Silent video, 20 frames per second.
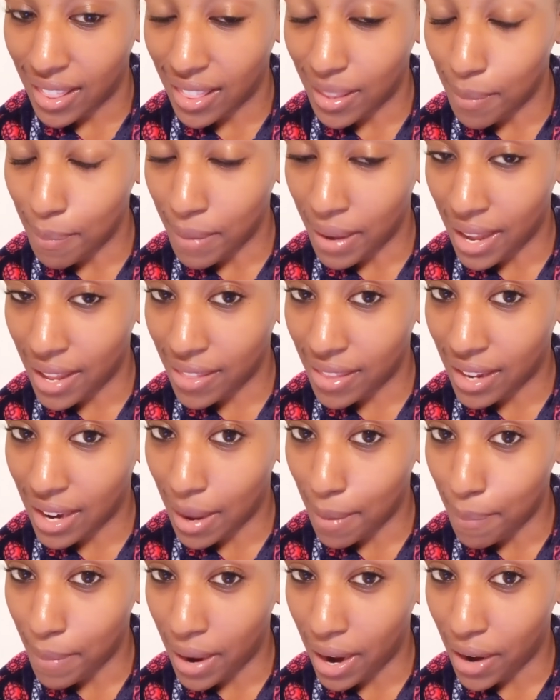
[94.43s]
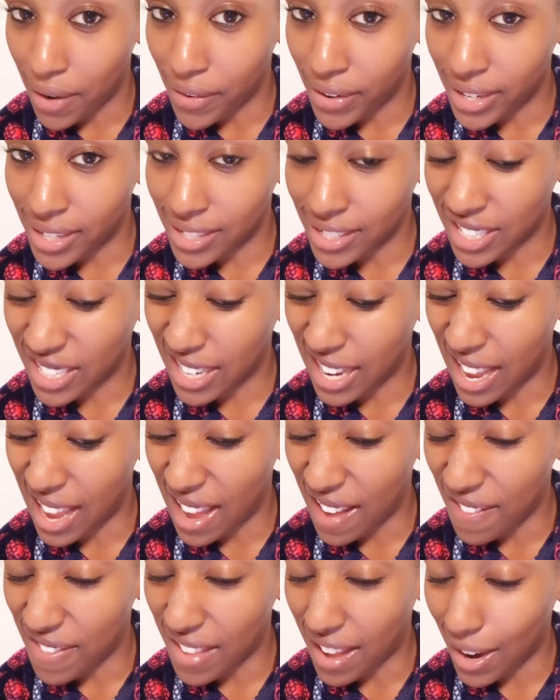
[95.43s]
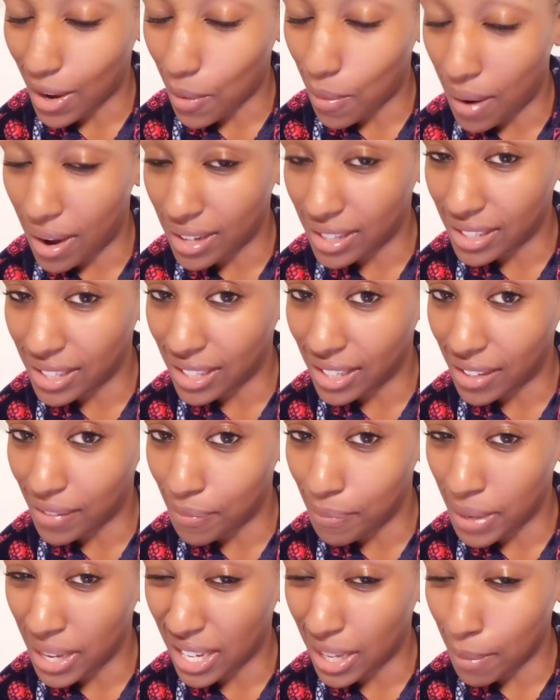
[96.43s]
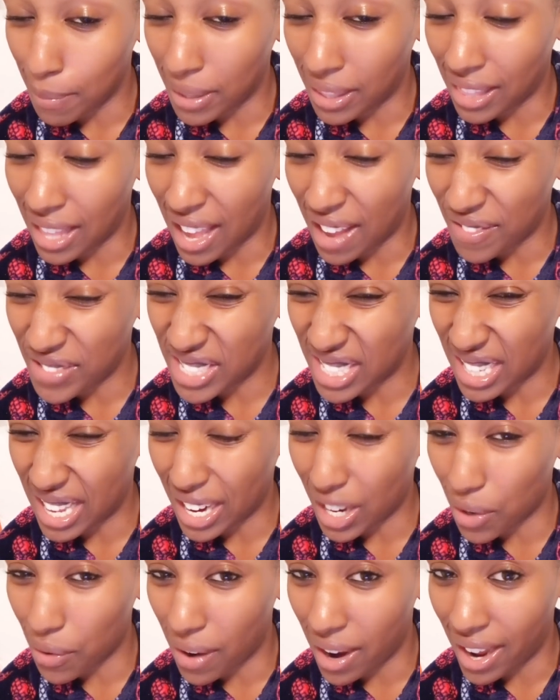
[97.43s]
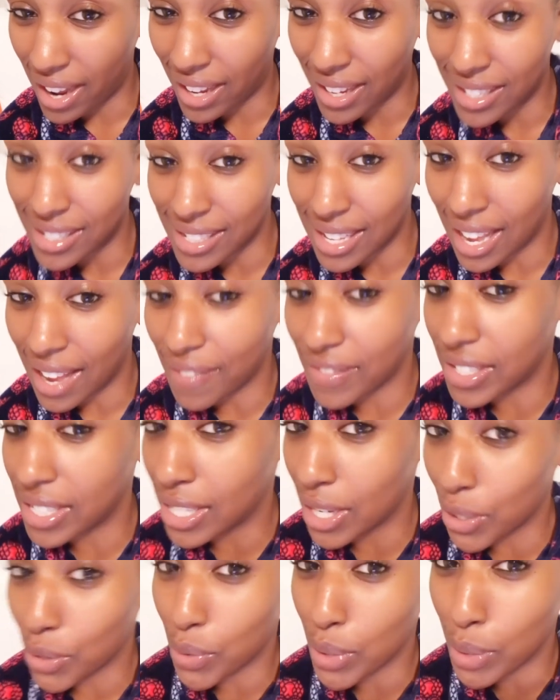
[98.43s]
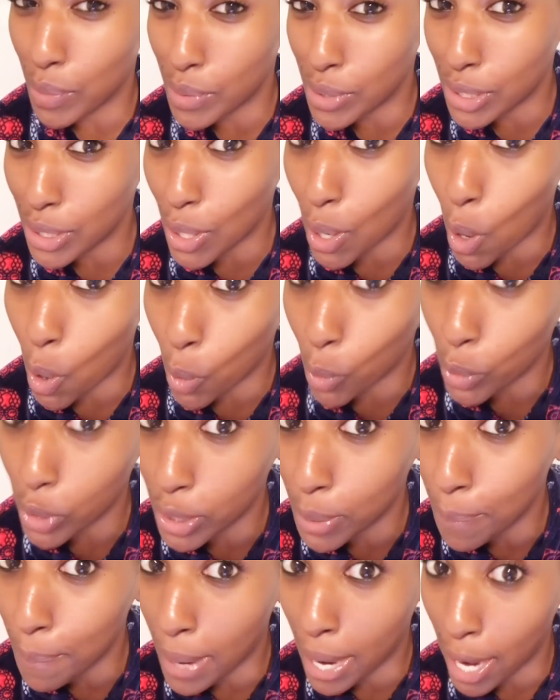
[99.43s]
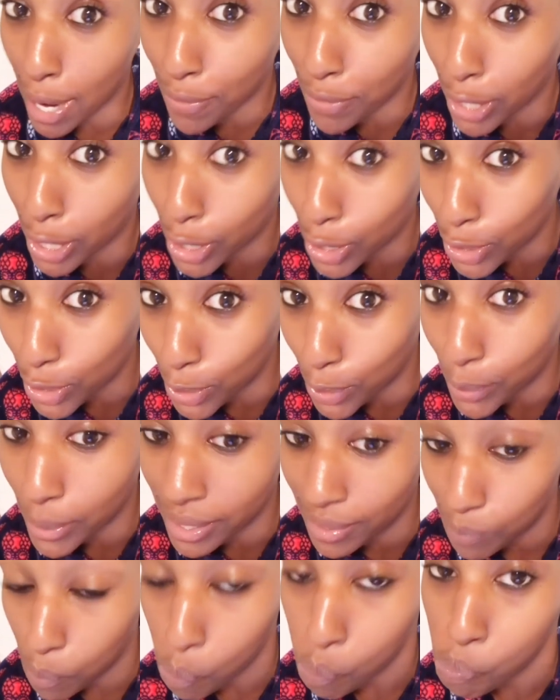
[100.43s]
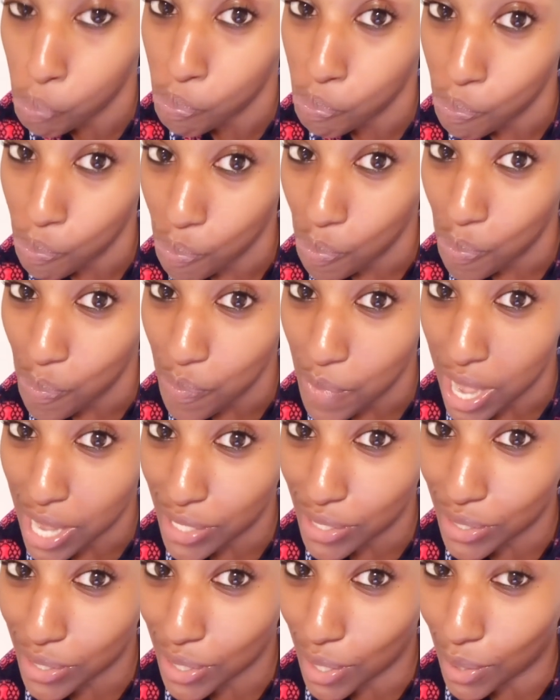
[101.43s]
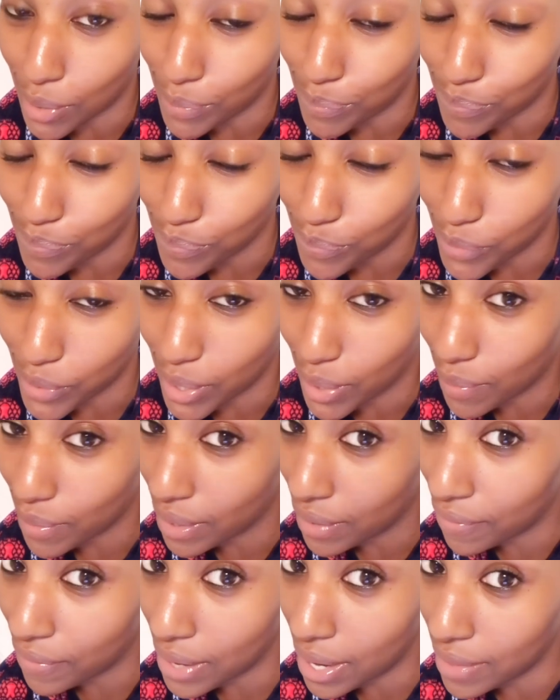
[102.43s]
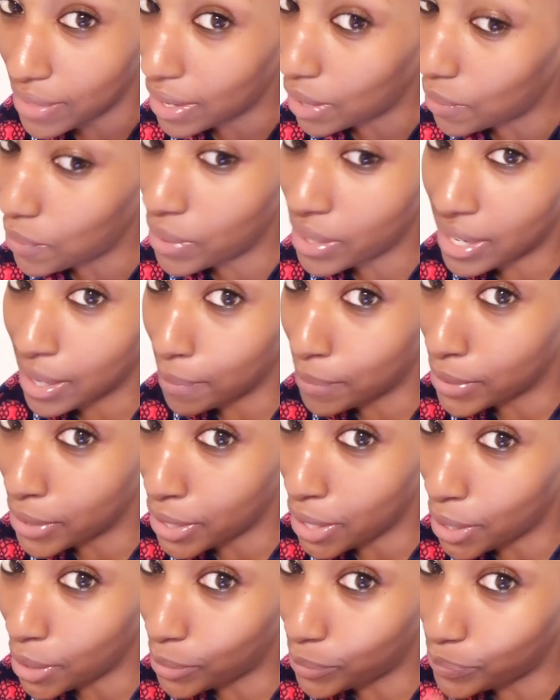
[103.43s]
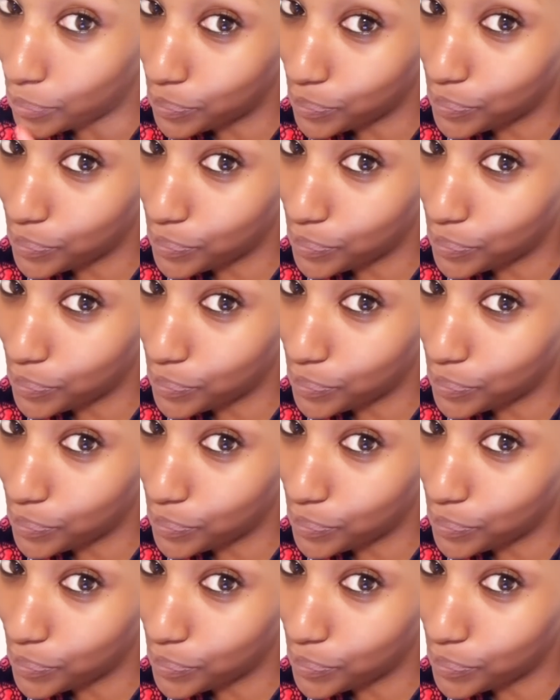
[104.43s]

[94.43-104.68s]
the man that I marry is going to have that quality of making me laugh till I cry because I have to tell you, he was the only man that could do it. So, whenever I find that one, I'm going to know.